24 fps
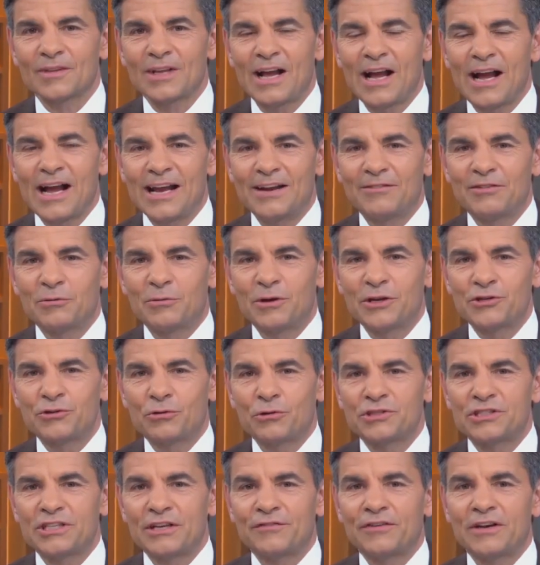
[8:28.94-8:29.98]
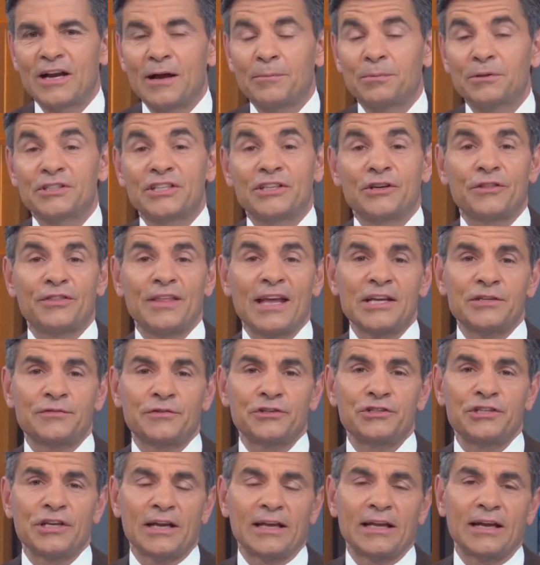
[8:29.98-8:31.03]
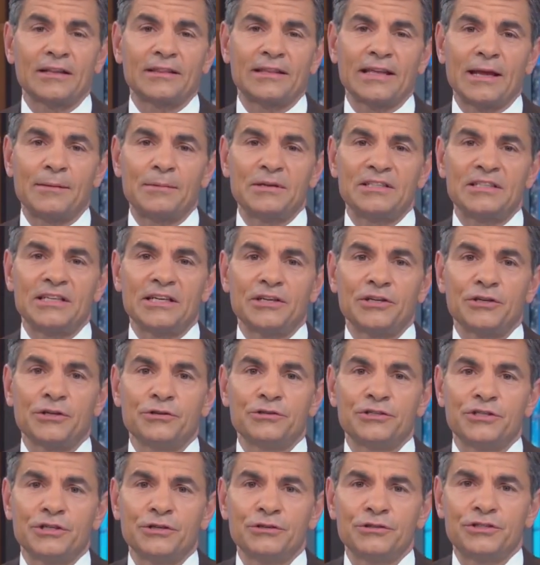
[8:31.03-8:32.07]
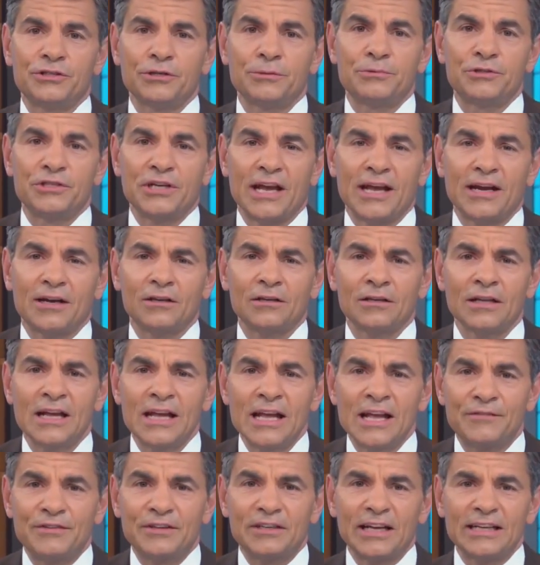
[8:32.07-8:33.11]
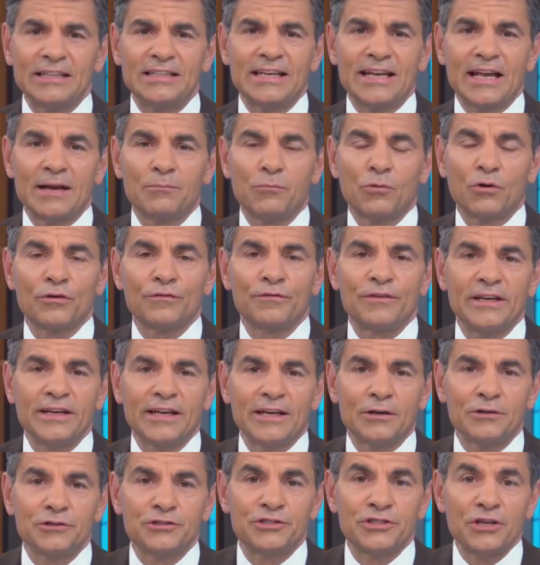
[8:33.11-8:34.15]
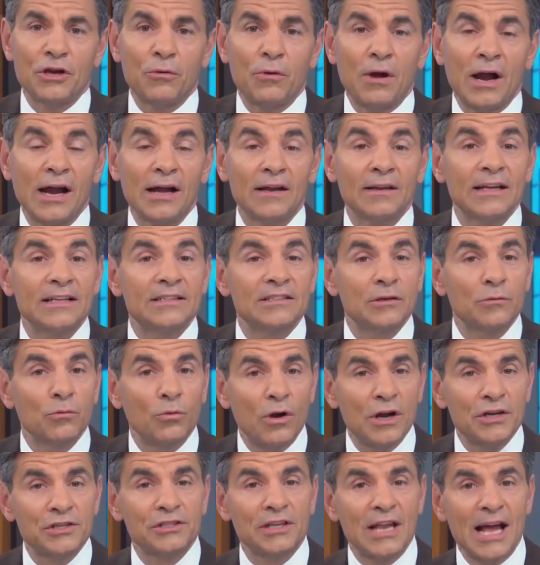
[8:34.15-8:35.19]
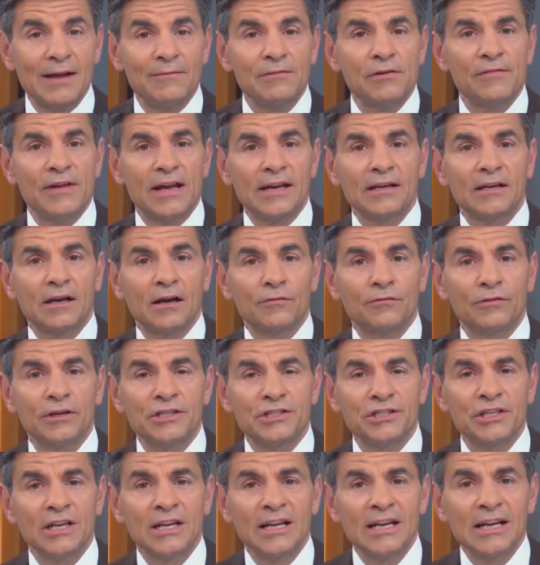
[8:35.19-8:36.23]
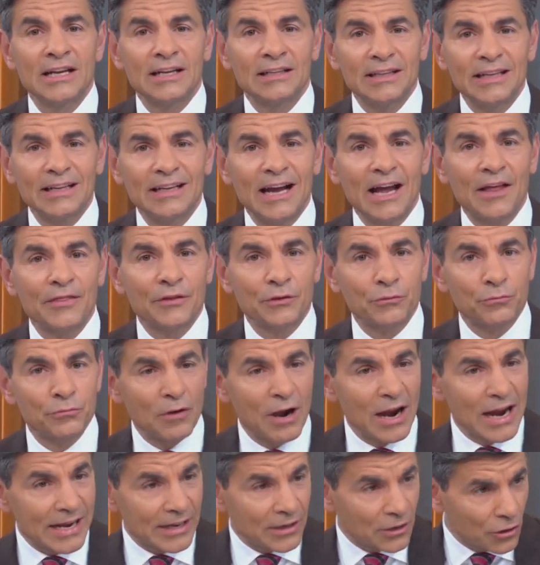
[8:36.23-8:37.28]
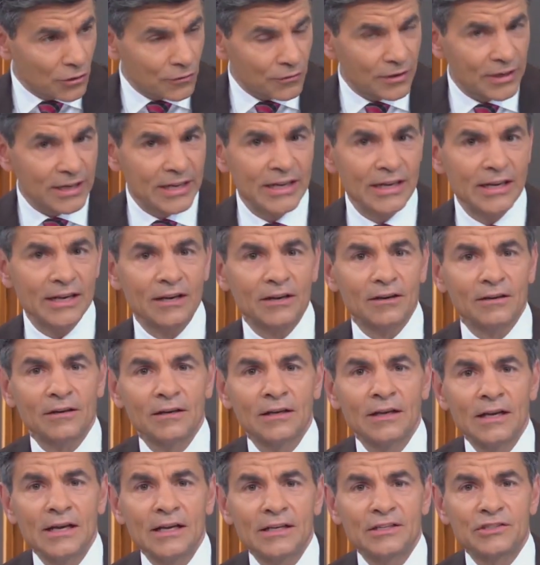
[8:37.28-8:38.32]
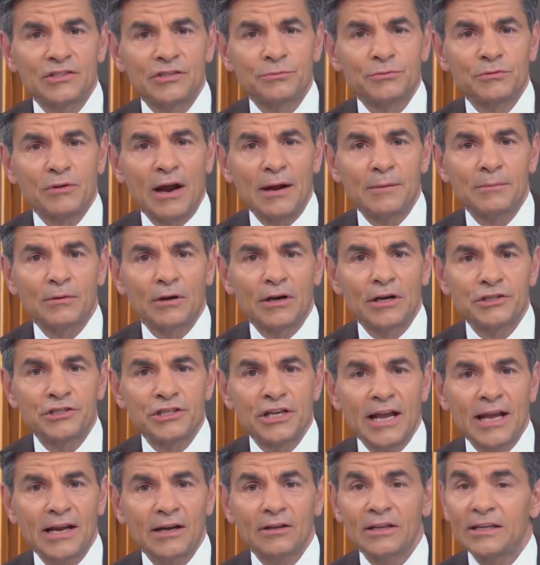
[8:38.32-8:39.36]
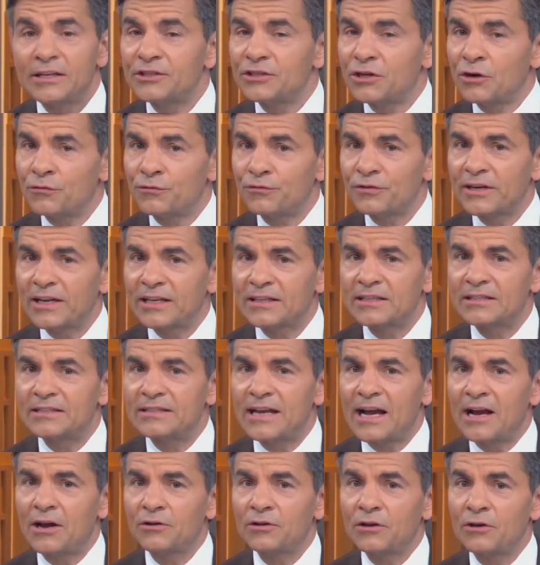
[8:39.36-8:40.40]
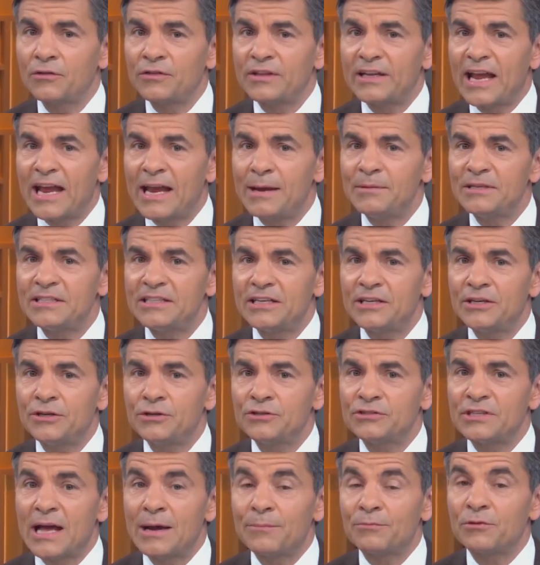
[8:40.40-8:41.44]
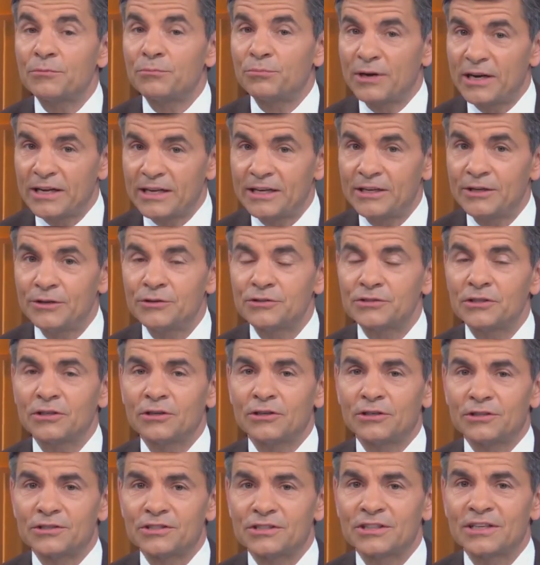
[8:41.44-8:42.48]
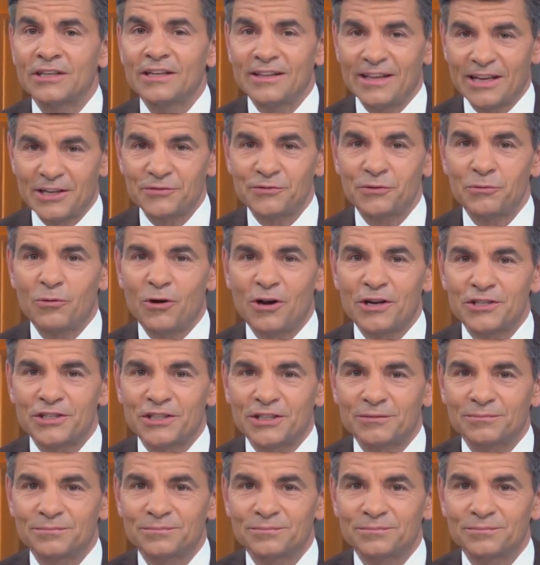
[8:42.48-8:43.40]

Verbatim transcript: Hi everyone, George Stephanopoulos here. Thanks for checking out the A B C News YouTube channel. If you'd like to get more videos, show highlights, and watch live event coverage, click on the right over here to subscribe to our channel, and don't forget to download the A B C News app for breaking news alerts. Thanks for watching.